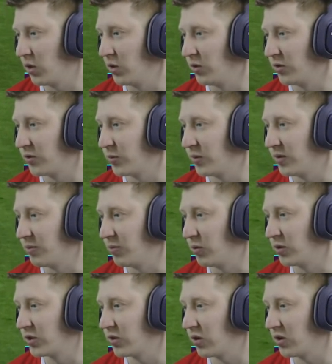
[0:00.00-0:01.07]
Uth with the
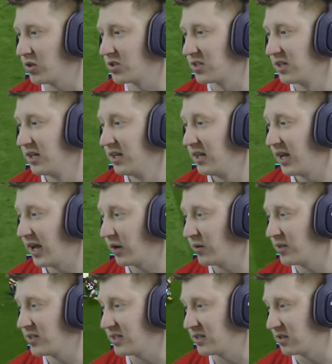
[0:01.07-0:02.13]
ball across.
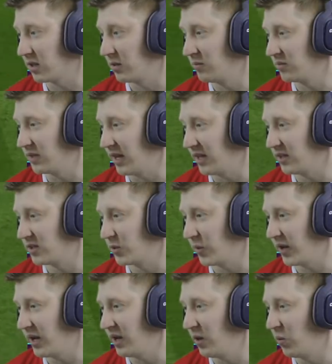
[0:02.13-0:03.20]
Harris this time heads
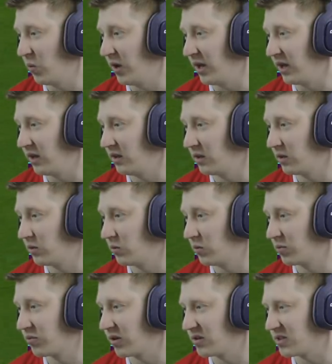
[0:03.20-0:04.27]
away well.
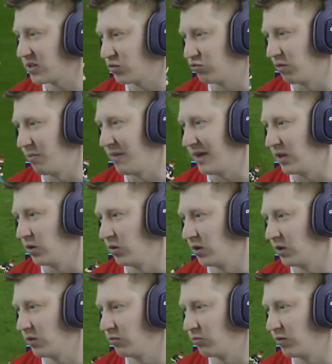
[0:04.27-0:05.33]
We'll press Romeu.
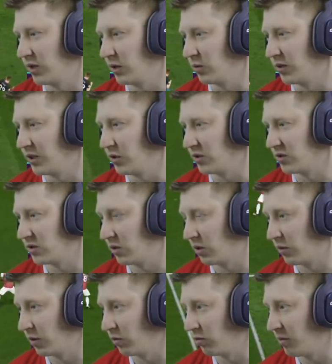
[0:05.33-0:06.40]
I don't really want to use
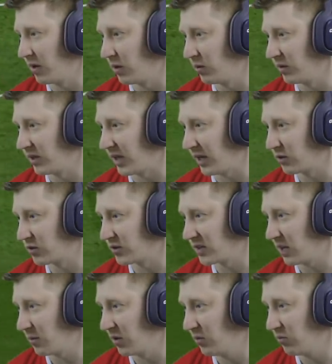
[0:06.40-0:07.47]
Oriol Romeu on a counter
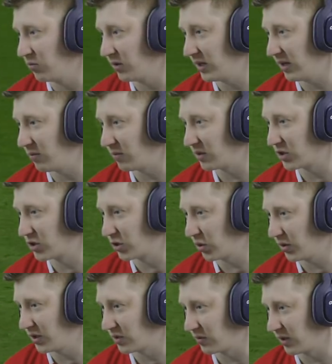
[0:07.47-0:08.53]
attack. I don't really have much
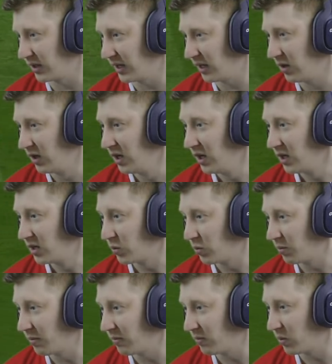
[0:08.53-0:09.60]
choice right now.
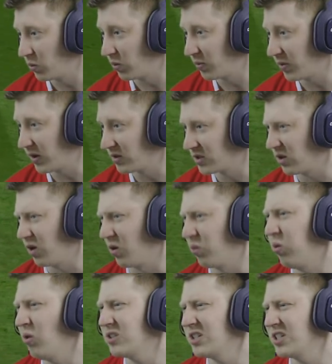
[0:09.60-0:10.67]
Ward-Prowse.
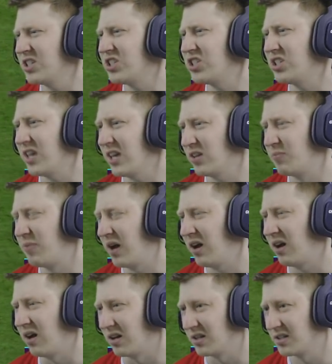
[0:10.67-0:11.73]
What a shit
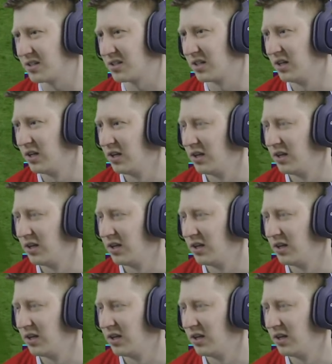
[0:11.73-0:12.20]
pass.